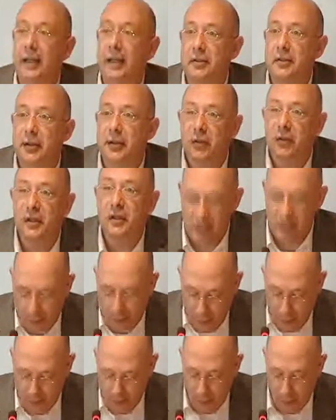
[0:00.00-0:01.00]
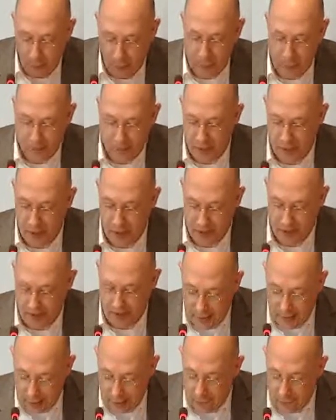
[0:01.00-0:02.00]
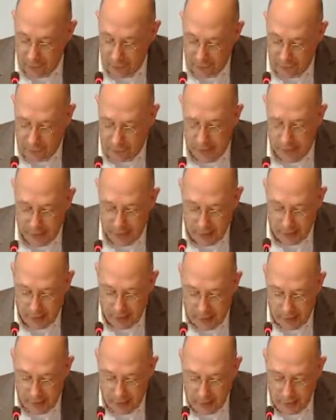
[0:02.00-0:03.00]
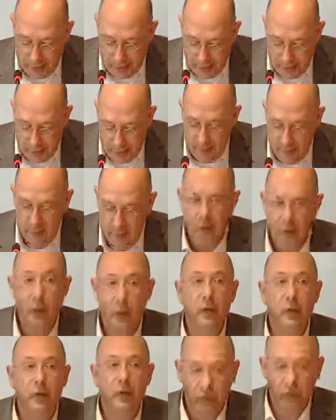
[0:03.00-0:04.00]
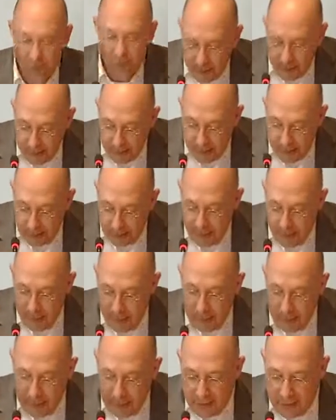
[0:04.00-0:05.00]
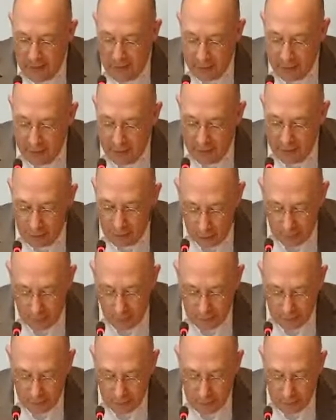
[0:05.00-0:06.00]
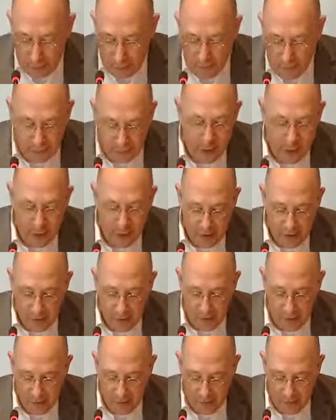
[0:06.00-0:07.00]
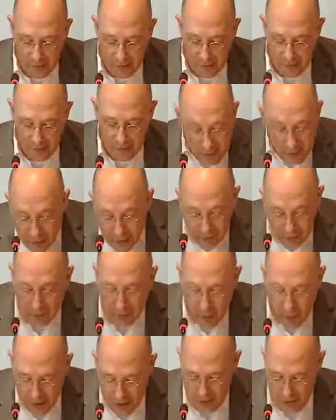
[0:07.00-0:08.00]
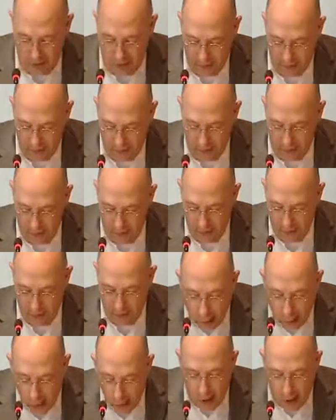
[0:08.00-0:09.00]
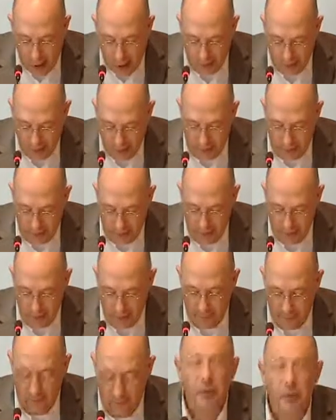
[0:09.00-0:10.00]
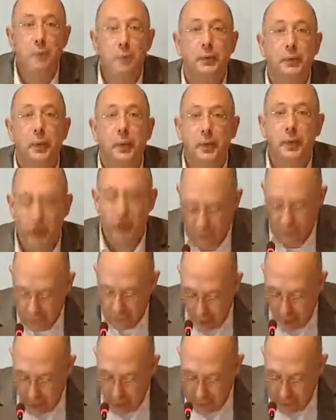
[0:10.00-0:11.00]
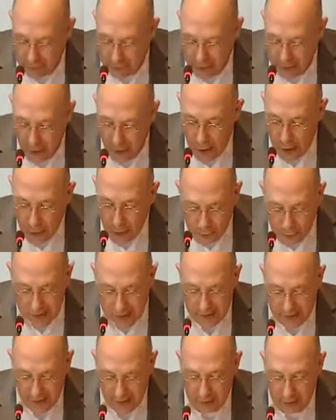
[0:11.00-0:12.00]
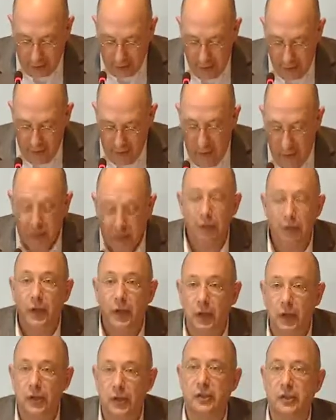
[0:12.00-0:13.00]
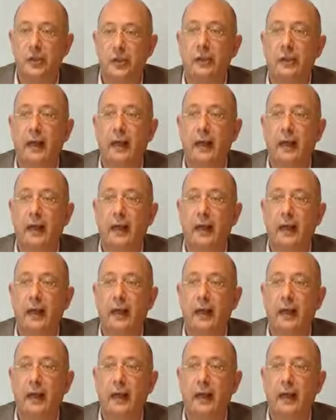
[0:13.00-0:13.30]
is with his important observation, I quote from the Tractatus, we feel that even if all possible scientific questions were answered, the problems of life would still not have been touched